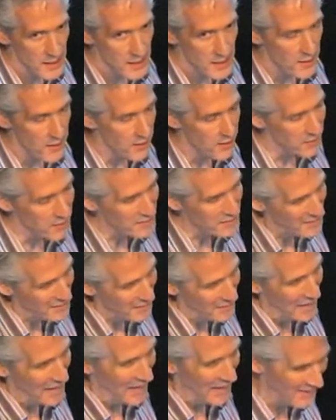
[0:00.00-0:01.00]
Or,
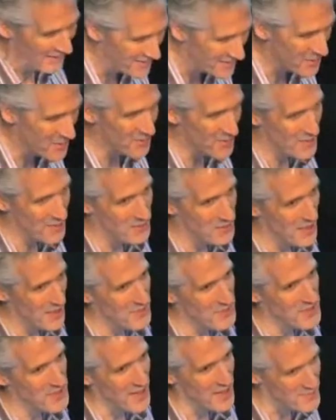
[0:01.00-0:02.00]
uh, don't know if anyone can
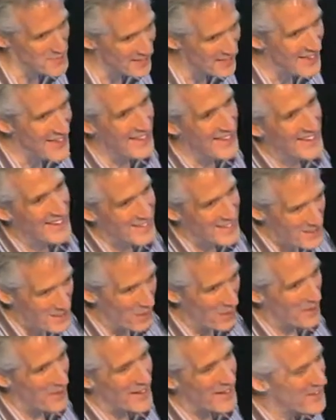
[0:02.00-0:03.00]
ever do that, but
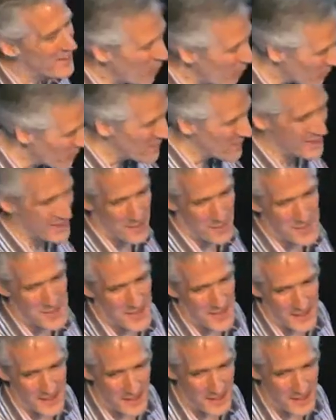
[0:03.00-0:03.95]
not, not when it comes in.